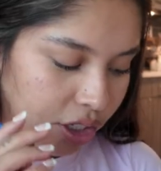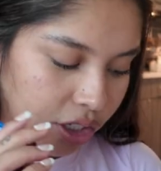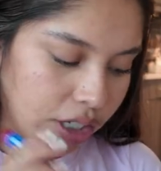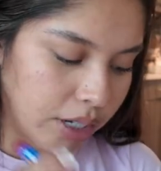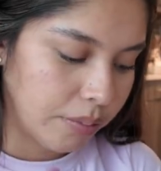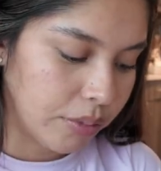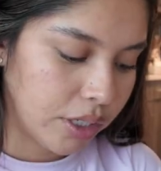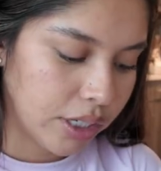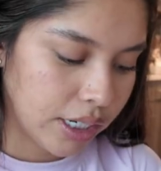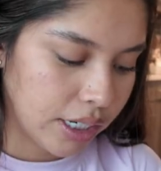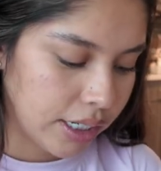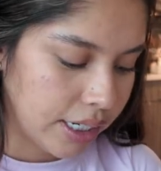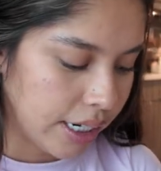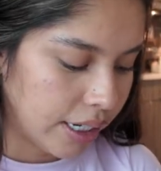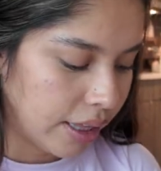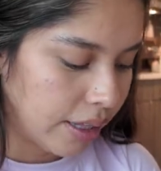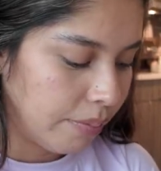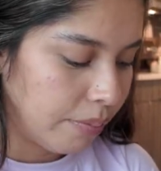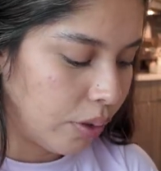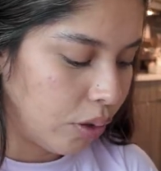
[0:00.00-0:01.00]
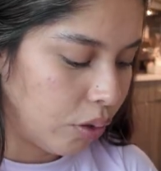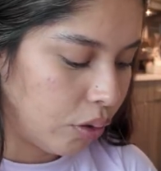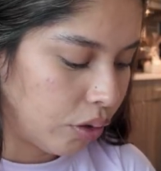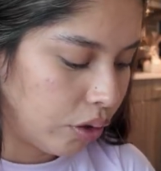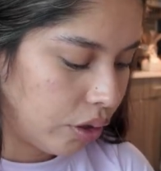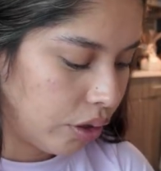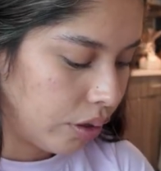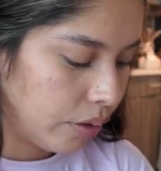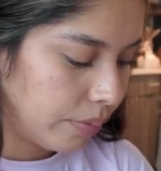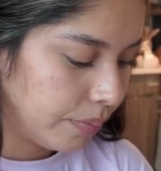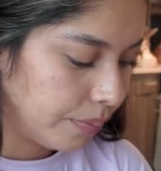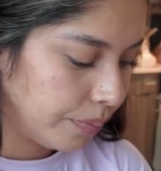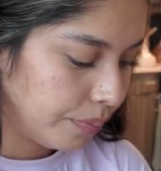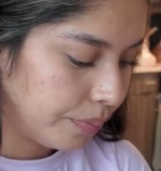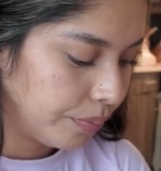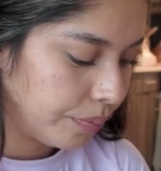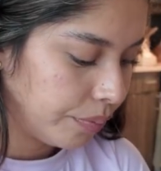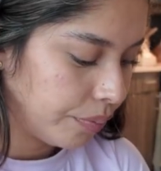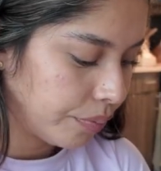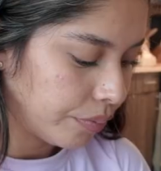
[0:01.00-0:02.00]
So I'm just gonna take them both
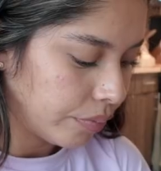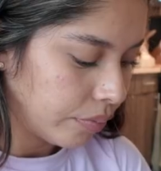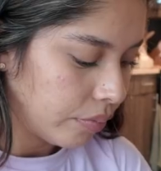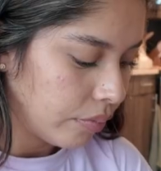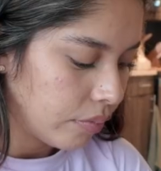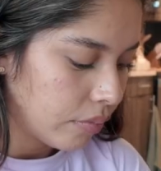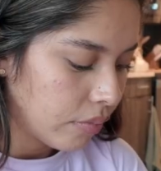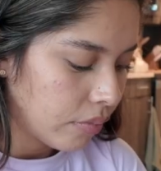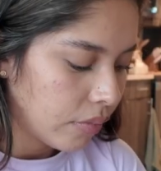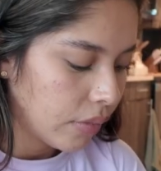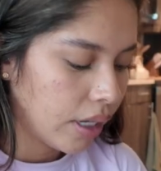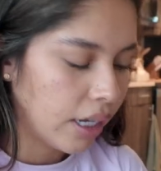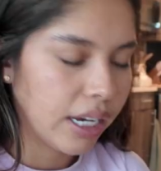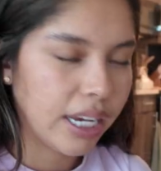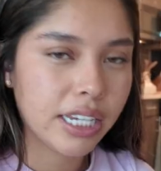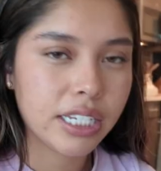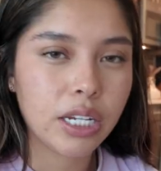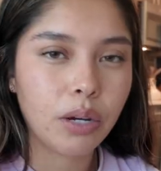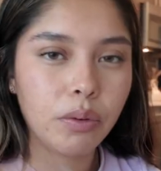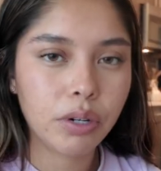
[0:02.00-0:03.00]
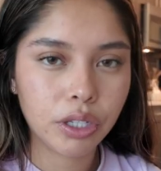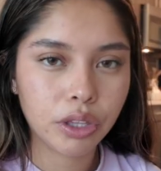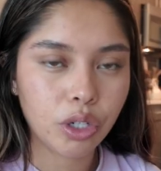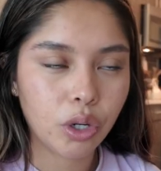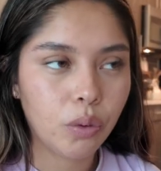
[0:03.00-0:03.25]
in case I want to